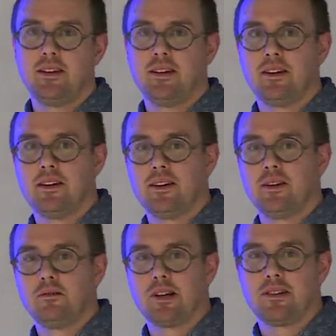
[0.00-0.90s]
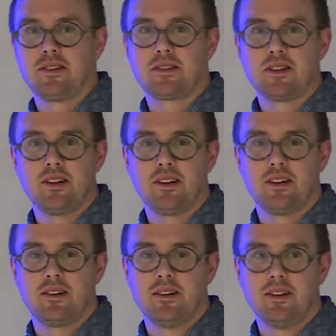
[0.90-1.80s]
uh, where there's
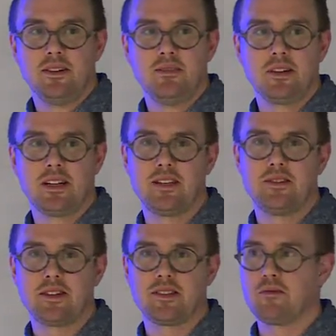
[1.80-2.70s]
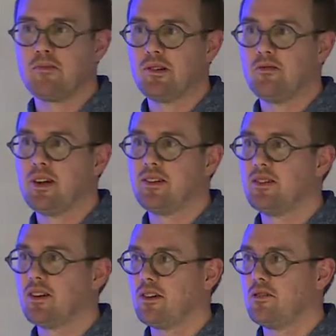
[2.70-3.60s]
a really interesting movement
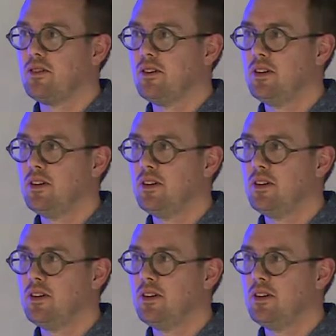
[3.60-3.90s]
of